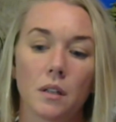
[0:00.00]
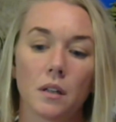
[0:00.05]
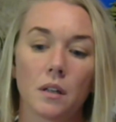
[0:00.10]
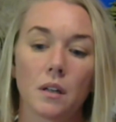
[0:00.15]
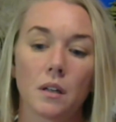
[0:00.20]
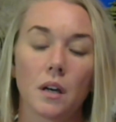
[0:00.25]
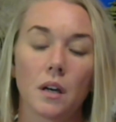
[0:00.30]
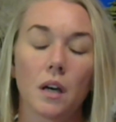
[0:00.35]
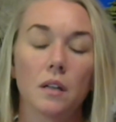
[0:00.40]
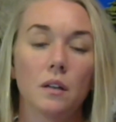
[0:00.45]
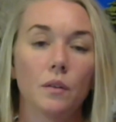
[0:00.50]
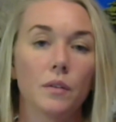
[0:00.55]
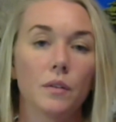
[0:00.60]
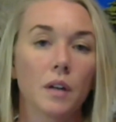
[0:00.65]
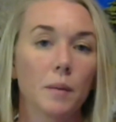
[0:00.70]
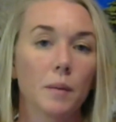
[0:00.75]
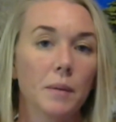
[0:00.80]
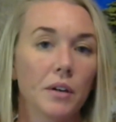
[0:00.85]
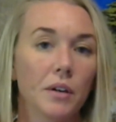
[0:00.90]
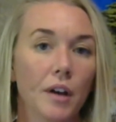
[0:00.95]
I know that
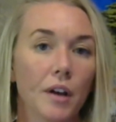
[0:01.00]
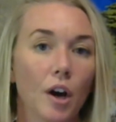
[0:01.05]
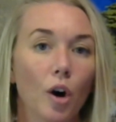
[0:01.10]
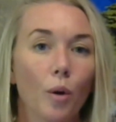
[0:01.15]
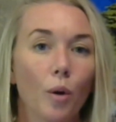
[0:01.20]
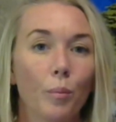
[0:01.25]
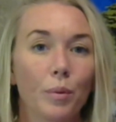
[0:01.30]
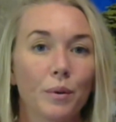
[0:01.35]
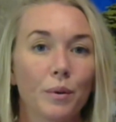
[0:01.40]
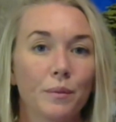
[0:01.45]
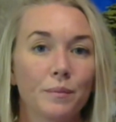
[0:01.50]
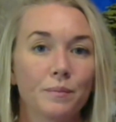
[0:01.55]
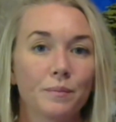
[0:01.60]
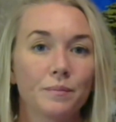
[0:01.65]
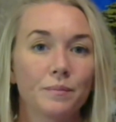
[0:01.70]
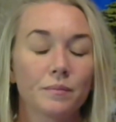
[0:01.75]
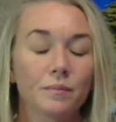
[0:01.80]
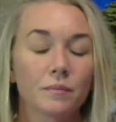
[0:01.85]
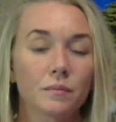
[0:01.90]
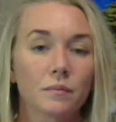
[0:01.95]
I'm here to help.
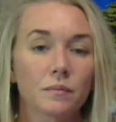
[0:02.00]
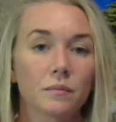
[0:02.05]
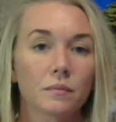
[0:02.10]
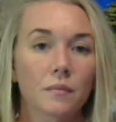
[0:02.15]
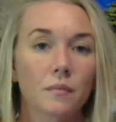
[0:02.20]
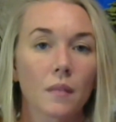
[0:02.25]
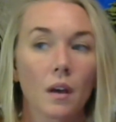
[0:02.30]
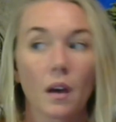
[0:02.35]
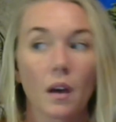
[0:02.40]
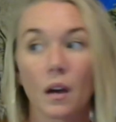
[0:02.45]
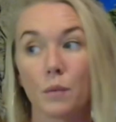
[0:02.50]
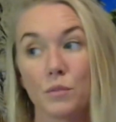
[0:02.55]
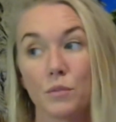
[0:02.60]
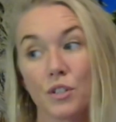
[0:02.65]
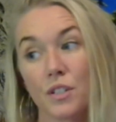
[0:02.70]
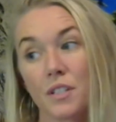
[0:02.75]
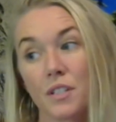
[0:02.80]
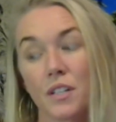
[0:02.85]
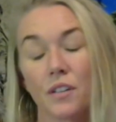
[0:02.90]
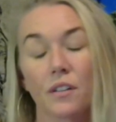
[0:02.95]
I'm
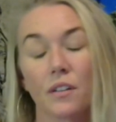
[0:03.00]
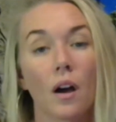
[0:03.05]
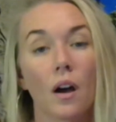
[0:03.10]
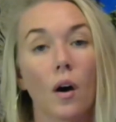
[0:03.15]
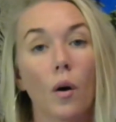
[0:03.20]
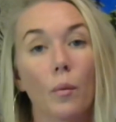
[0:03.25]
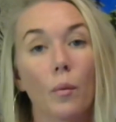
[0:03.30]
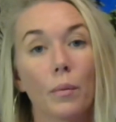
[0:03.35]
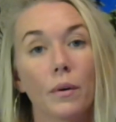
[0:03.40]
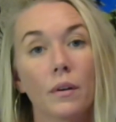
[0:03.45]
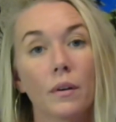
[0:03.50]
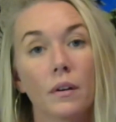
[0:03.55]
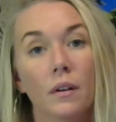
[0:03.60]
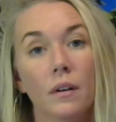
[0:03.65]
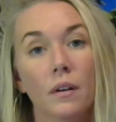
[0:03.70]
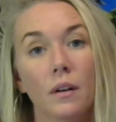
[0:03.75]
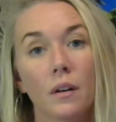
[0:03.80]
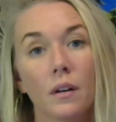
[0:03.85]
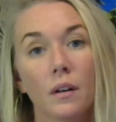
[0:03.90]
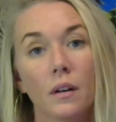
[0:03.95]
just here to help.
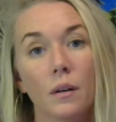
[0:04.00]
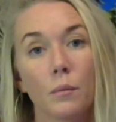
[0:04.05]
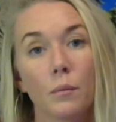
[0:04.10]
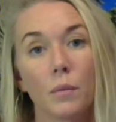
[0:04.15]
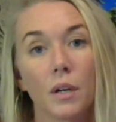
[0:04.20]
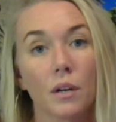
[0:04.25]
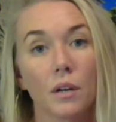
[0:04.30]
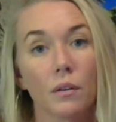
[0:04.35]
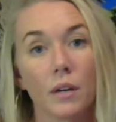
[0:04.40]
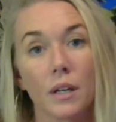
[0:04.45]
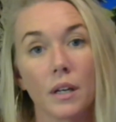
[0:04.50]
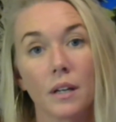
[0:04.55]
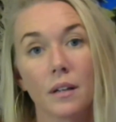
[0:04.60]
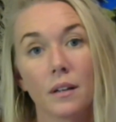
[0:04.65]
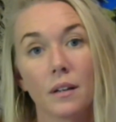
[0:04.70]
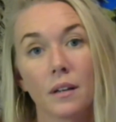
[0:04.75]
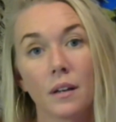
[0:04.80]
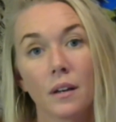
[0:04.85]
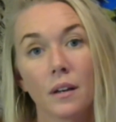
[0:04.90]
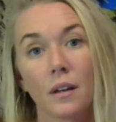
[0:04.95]
Period.
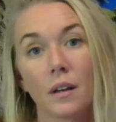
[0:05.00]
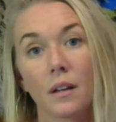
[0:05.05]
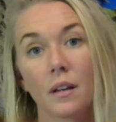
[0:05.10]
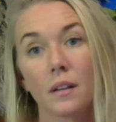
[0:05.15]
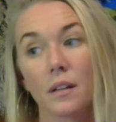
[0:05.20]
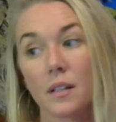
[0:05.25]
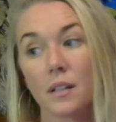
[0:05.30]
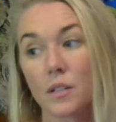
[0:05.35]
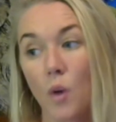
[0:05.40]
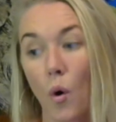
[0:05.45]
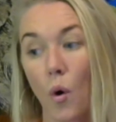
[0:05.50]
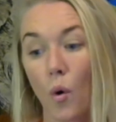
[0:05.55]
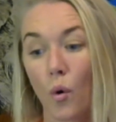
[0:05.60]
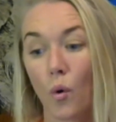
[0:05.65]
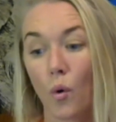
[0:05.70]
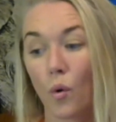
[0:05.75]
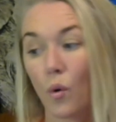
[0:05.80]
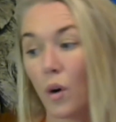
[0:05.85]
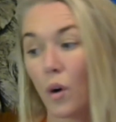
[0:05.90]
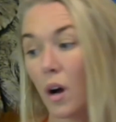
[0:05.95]
This
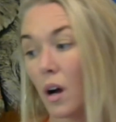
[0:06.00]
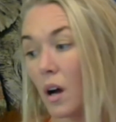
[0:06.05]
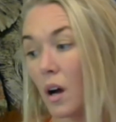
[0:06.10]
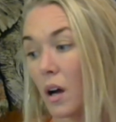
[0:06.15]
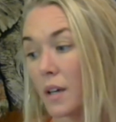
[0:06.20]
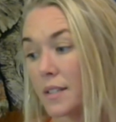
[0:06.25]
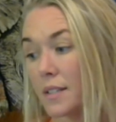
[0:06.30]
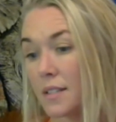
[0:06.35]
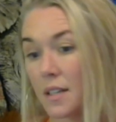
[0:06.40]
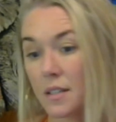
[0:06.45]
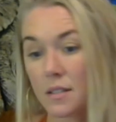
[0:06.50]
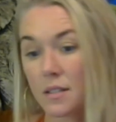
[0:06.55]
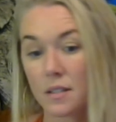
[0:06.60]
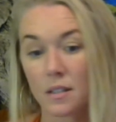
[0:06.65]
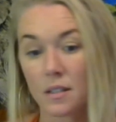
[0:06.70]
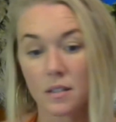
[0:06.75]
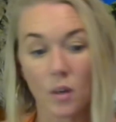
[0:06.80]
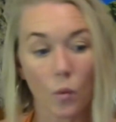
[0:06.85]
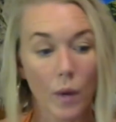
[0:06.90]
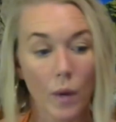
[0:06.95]
whole
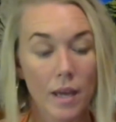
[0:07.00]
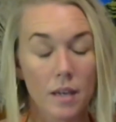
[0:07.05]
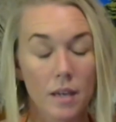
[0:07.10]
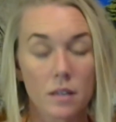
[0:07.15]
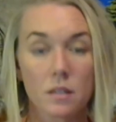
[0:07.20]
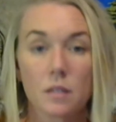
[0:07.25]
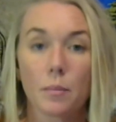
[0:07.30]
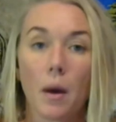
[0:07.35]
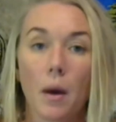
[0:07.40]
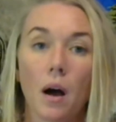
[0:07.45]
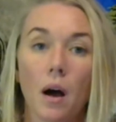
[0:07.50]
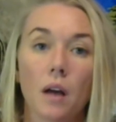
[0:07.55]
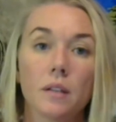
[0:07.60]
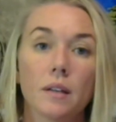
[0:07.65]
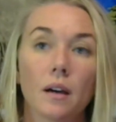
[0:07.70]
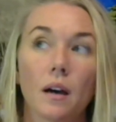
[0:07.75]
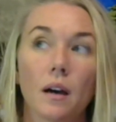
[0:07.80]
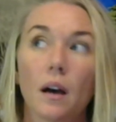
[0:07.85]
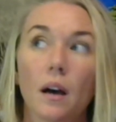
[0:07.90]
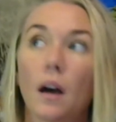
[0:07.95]
existence, awakened
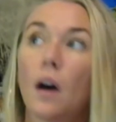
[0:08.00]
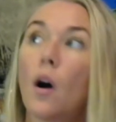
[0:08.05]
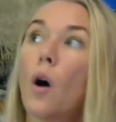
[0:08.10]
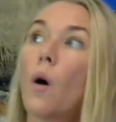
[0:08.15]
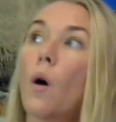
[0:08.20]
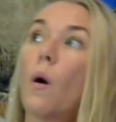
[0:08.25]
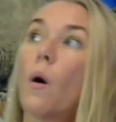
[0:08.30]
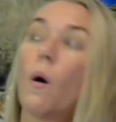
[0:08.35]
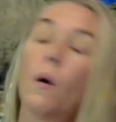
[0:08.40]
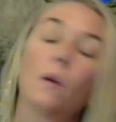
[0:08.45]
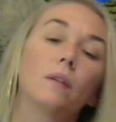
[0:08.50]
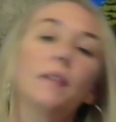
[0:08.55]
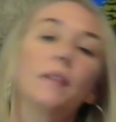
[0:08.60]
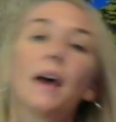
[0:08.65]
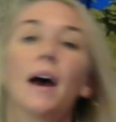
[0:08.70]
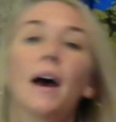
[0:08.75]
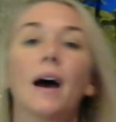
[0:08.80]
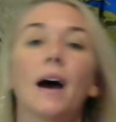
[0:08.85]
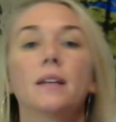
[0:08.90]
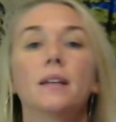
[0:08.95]
Sponda, all of
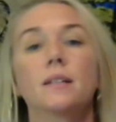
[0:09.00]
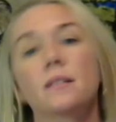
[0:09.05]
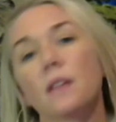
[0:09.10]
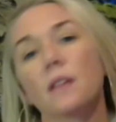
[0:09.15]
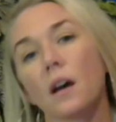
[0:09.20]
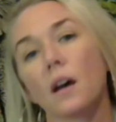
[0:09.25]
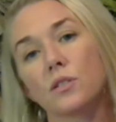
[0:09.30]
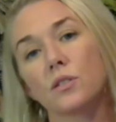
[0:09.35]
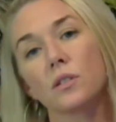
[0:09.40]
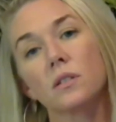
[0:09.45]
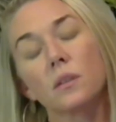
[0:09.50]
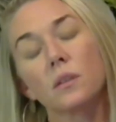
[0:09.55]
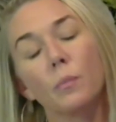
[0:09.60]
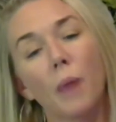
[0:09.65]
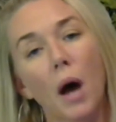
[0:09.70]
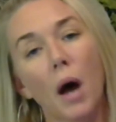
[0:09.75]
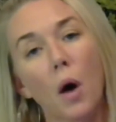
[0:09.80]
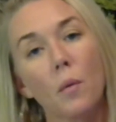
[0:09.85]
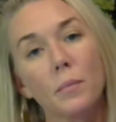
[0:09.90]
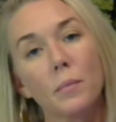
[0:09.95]
that is not just
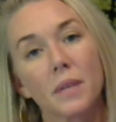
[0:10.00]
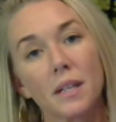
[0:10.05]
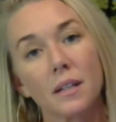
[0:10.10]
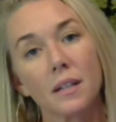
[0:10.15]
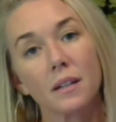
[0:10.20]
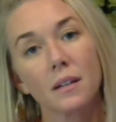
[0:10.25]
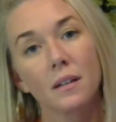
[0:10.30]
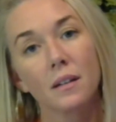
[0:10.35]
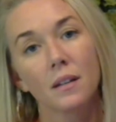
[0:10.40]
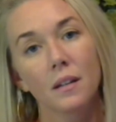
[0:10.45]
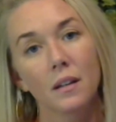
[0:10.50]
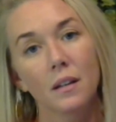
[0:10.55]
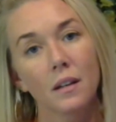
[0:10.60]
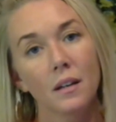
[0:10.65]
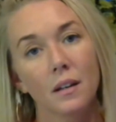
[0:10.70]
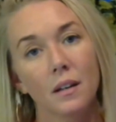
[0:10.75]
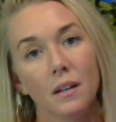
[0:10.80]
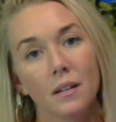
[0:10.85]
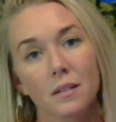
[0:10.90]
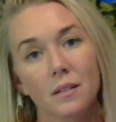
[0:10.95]
about me.
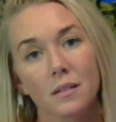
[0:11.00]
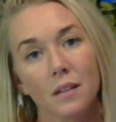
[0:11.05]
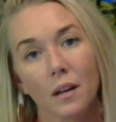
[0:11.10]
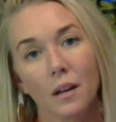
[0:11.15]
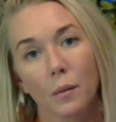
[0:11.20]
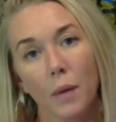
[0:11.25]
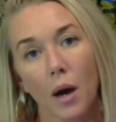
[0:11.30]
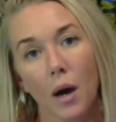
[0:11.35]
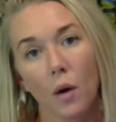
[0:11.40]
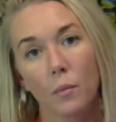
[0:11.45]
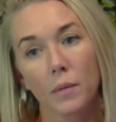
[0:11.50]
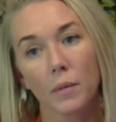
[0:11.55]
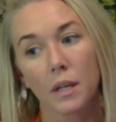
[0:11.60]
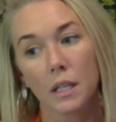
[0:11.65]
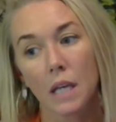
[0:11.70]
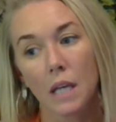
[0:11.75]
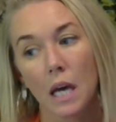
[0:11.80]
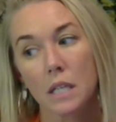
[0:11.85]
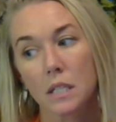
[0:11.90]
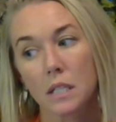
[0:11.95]
It's not about me.
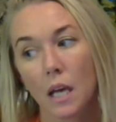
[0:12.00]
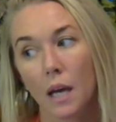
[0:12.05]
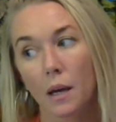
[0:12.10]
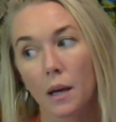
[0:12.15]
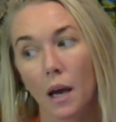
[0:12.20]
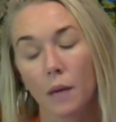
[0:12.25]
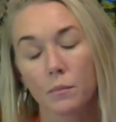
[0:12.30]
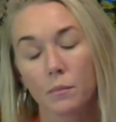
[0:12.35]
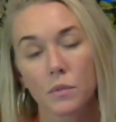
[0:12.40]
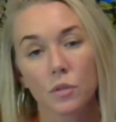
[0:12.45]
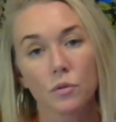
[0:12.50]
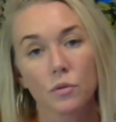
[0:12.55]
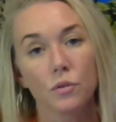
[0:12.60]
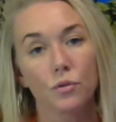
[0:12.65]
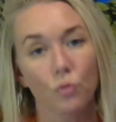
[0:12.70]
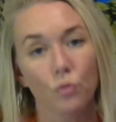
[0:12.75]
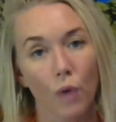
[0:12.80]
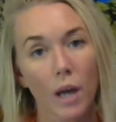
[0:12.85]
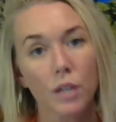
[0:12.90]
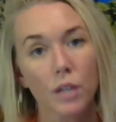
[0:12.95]
Yes, I'm the
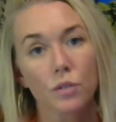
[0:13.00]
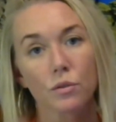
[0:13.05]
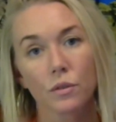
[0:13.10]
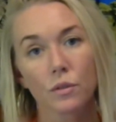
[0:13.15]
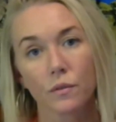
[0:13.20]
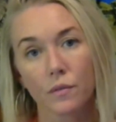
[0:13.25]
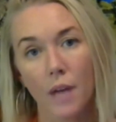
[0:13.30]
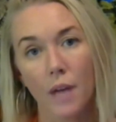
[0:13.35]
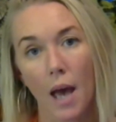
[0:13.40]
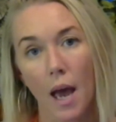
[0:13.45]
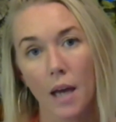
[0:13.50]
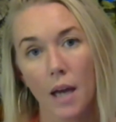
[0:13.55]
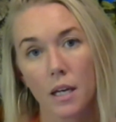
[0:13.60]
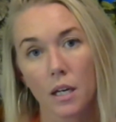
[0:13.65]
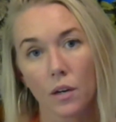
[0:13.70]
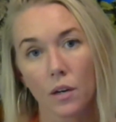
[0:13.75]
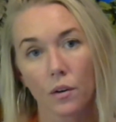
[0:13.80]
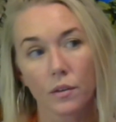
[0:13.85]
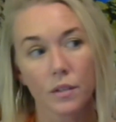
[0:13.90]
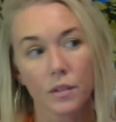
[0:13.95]
director of that
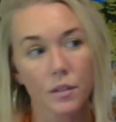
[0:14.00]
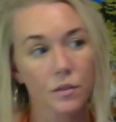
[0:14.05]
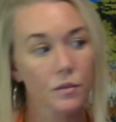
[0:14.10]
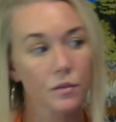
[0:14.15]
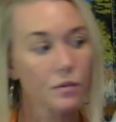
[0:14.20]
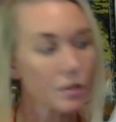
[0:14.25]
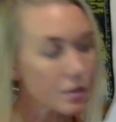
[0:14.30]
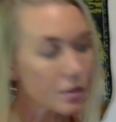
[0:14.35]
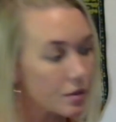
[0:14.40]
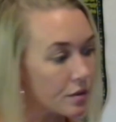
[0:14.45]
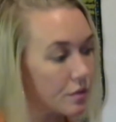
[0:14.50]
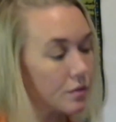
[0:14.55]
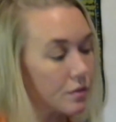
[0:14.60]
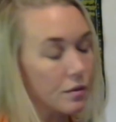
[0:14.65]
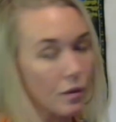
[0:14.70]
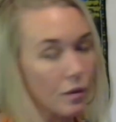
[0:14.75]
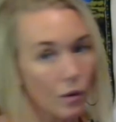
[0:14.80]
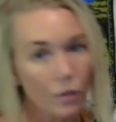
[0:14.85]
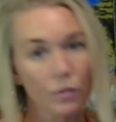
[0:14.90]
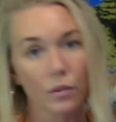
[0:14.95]
here in this
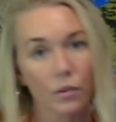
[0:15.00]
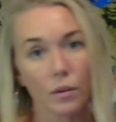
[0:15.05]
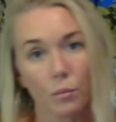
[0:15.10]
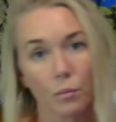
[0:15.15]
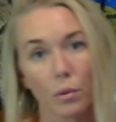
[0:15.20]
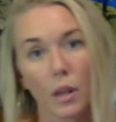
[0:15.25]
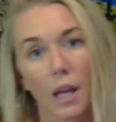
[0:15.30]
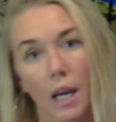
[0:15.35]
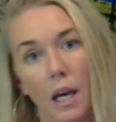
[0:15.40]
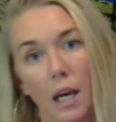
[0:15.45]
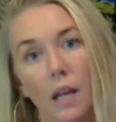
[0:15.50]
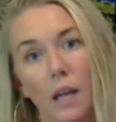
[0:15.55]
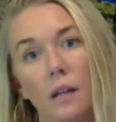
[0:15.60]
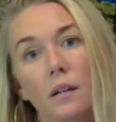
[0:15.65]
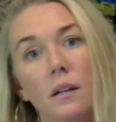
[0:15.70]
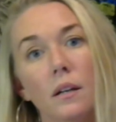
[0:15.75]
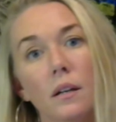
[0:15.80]
earthly plane